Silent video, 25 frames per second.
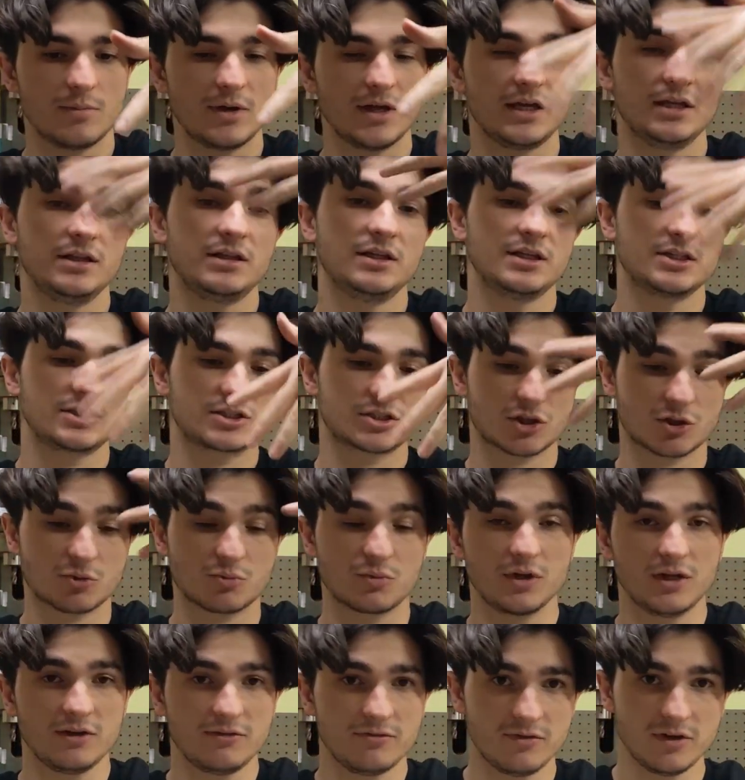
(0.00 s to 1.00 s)
in this
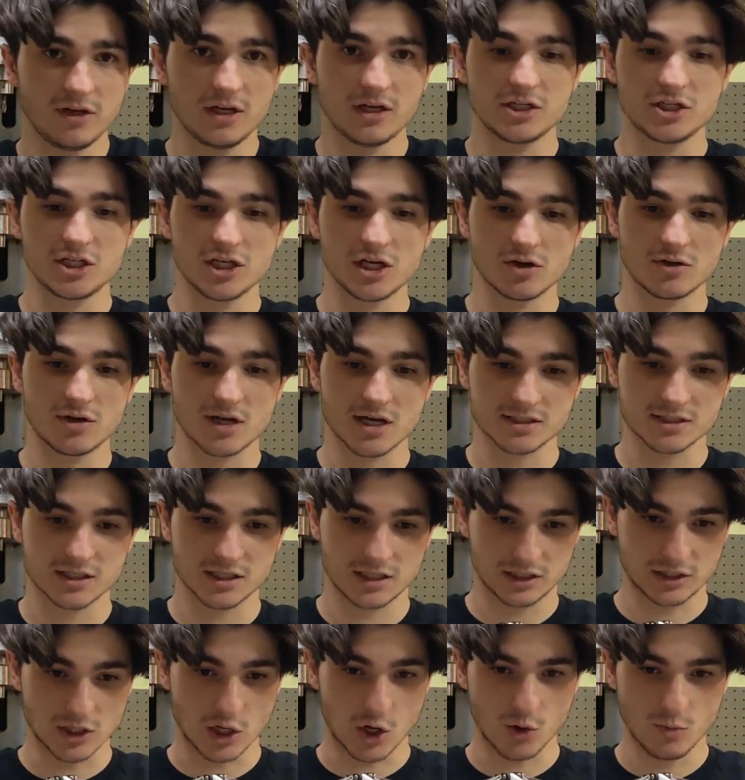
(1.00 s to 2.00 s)
3V
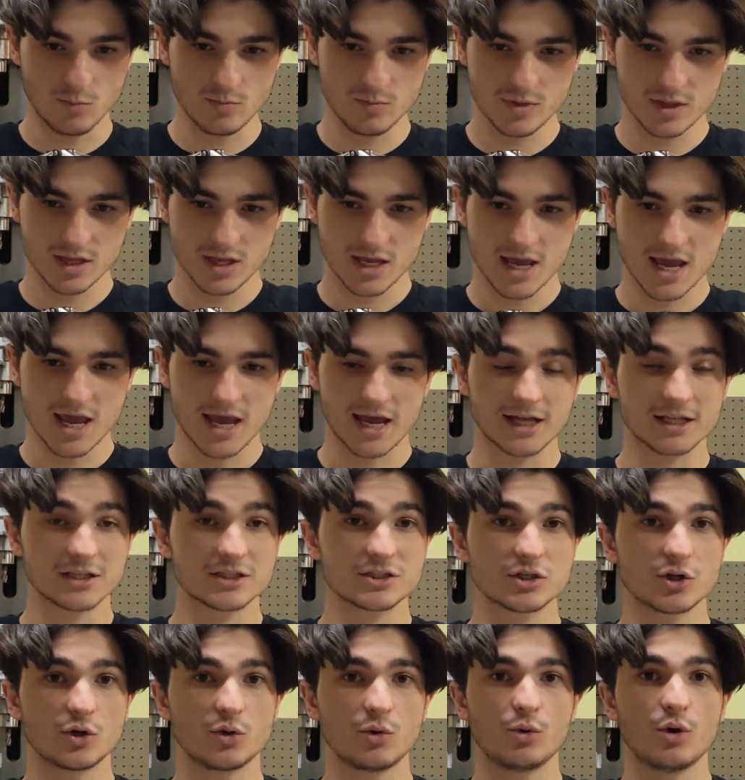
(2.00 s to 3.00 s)
geodesic dome. And
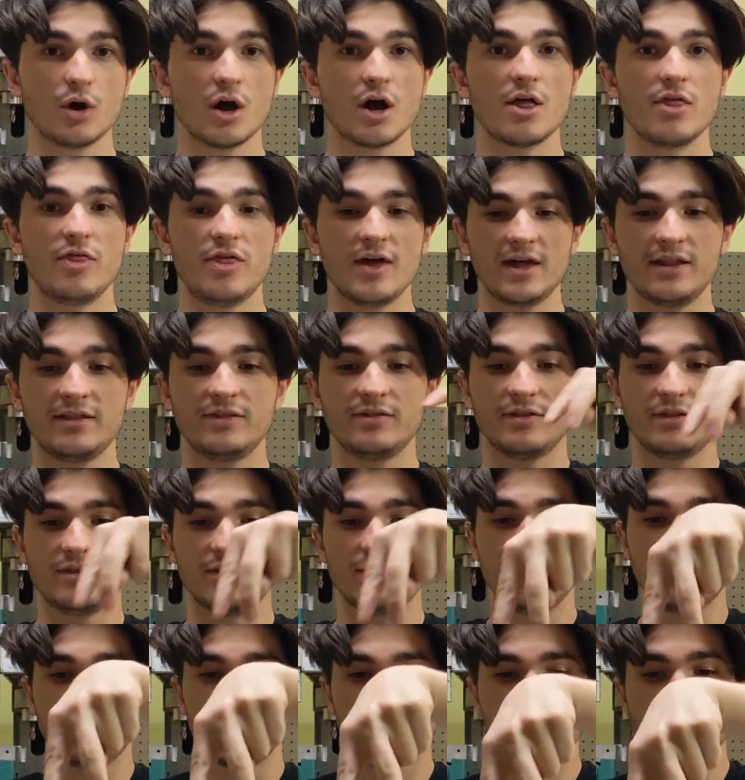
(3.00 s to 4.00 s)
so then
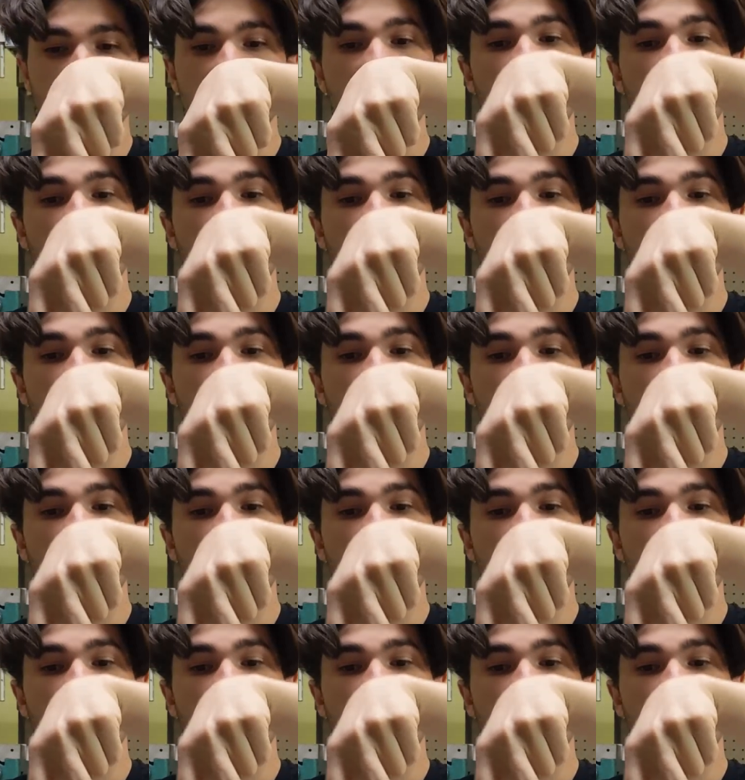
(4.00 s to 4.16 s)
the